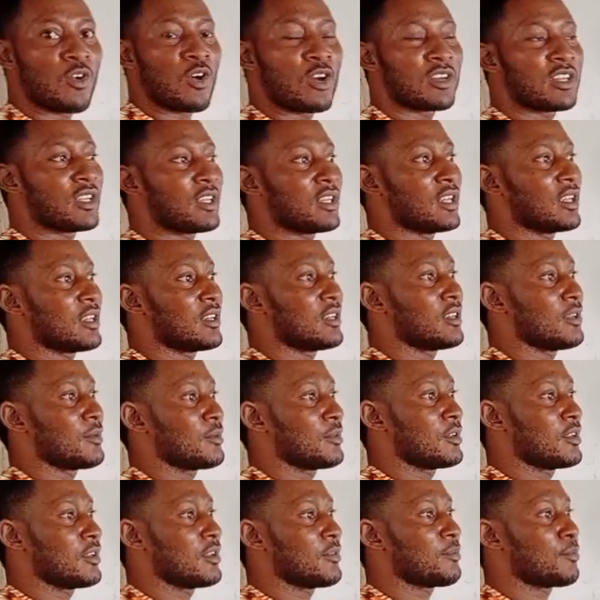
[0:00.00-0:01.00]
or
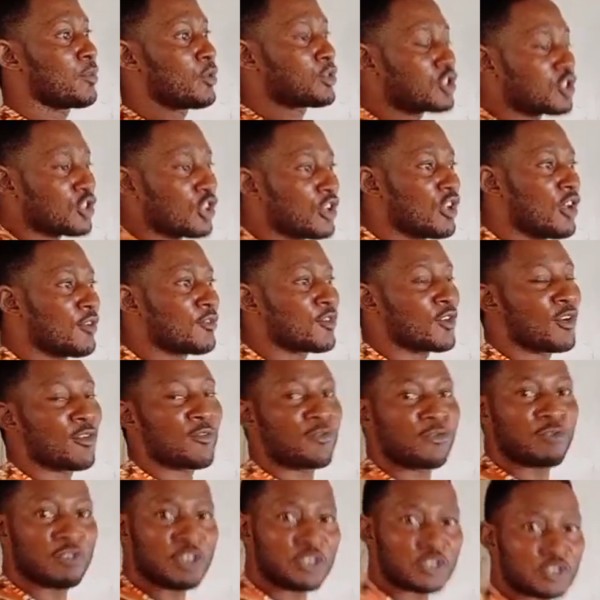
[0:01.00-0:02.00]
the position of
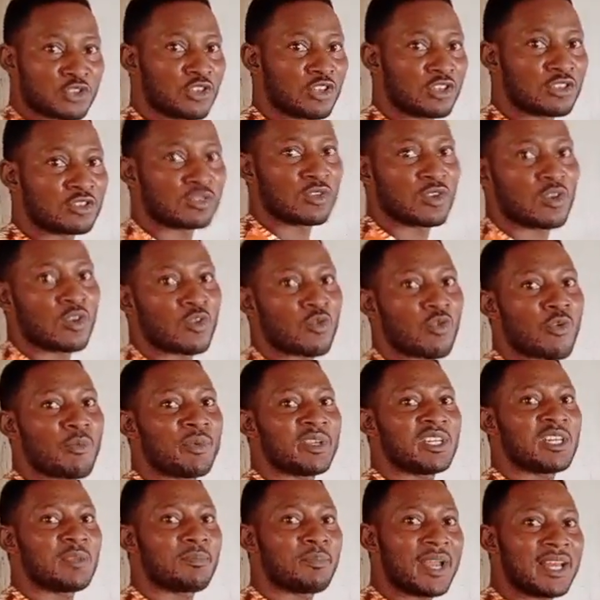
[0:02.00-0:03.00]
your friction will
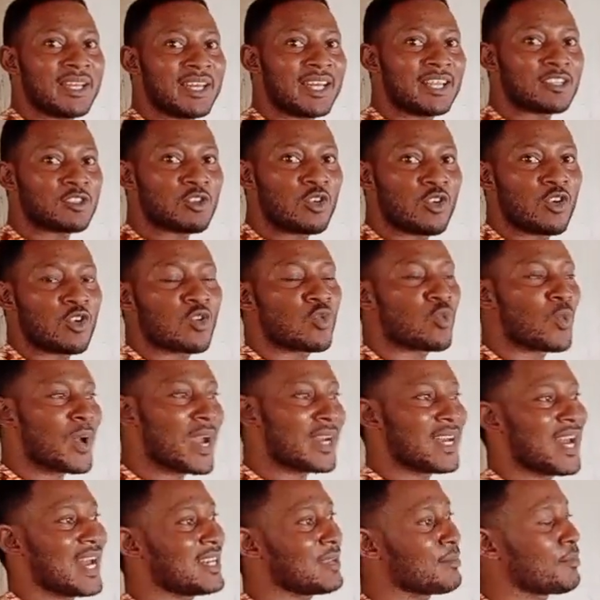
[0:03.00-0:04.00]
be dependent on
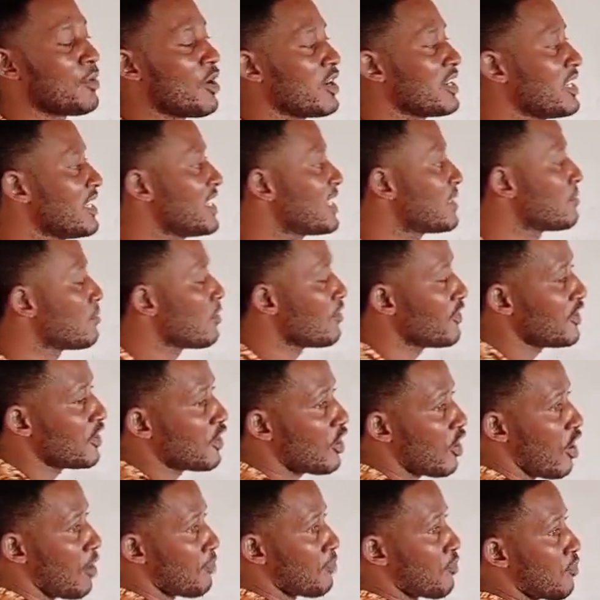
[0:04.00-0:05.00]
whether the body is moving
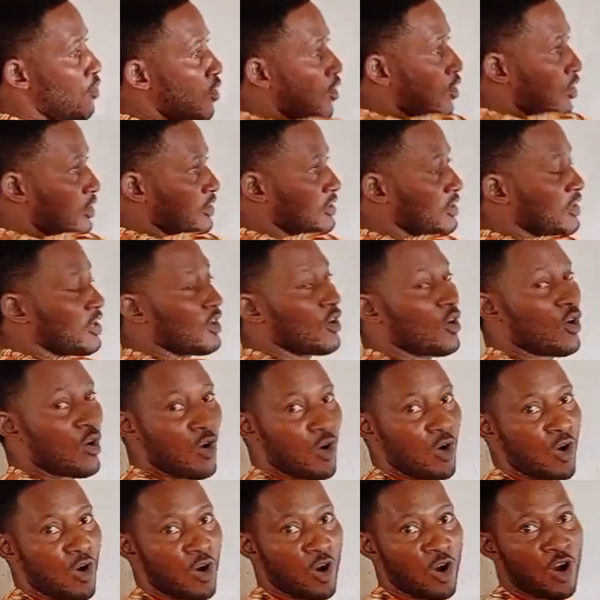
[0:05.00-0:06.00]
upward
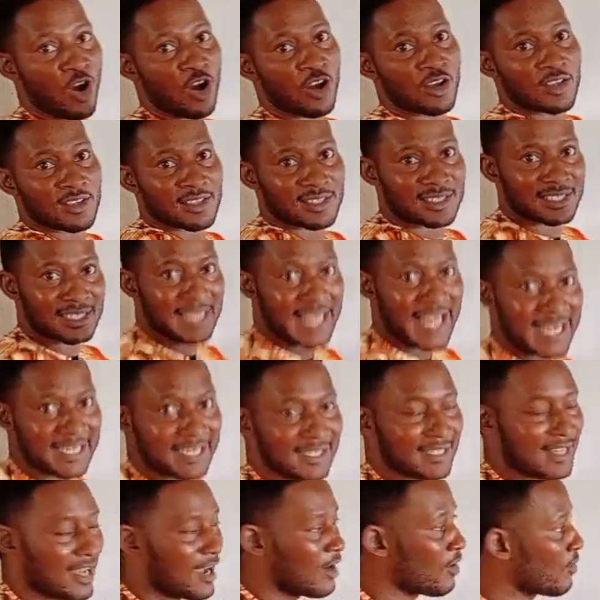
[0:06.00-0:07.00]
or
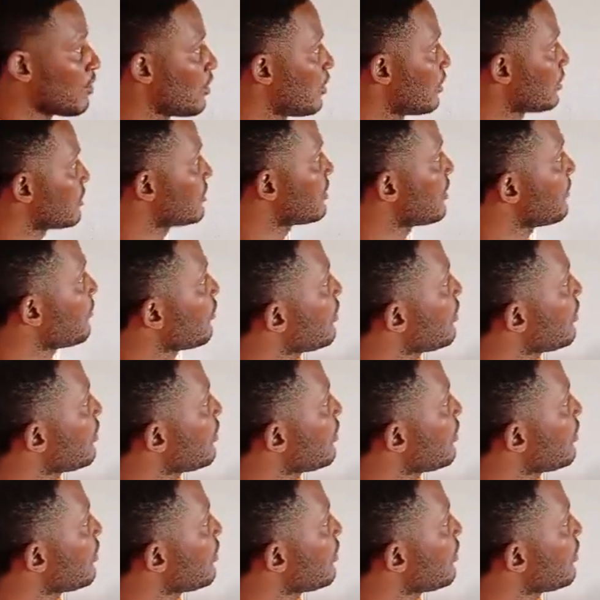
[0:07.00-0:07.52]
sliding downwards. If